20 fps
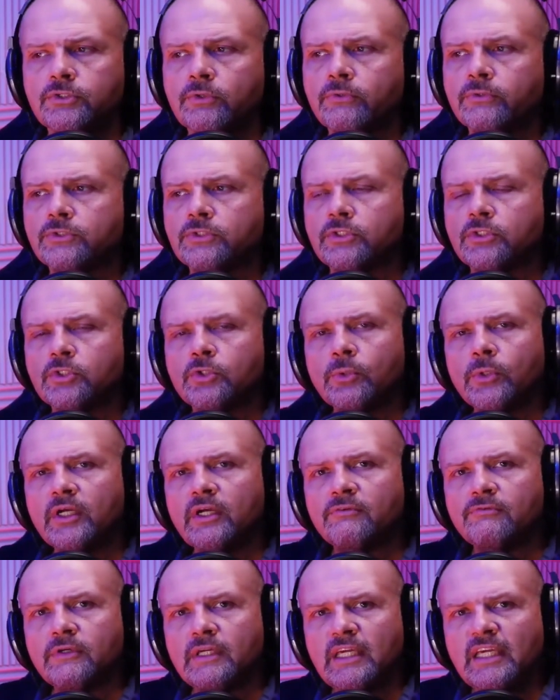So there's a degree
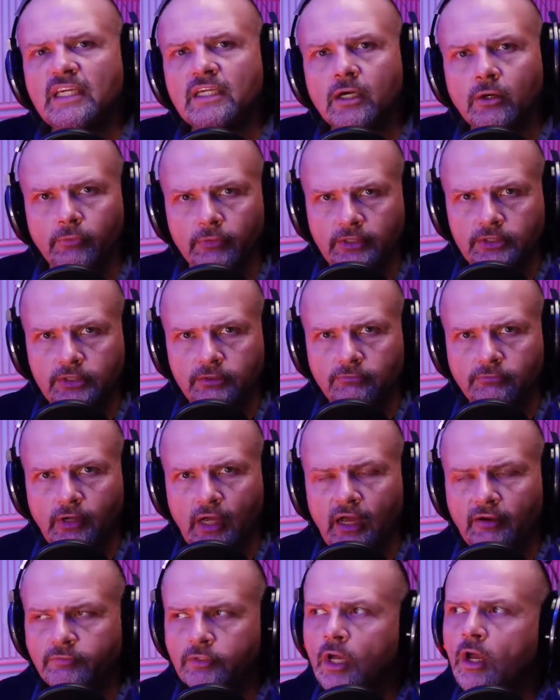of ego that's
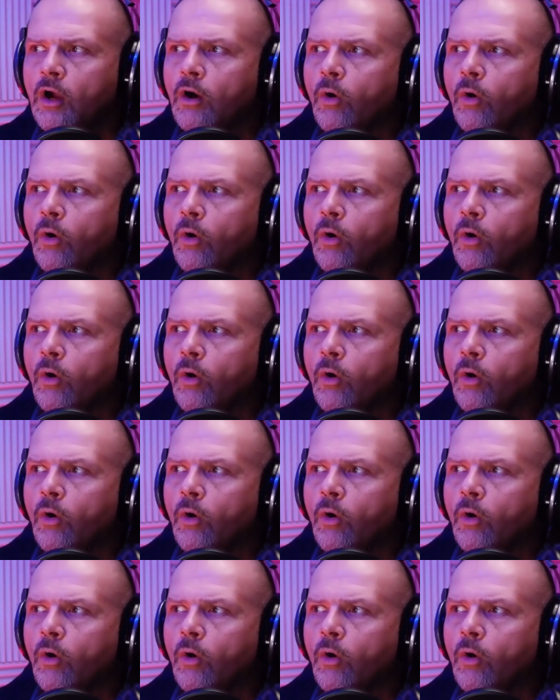involved.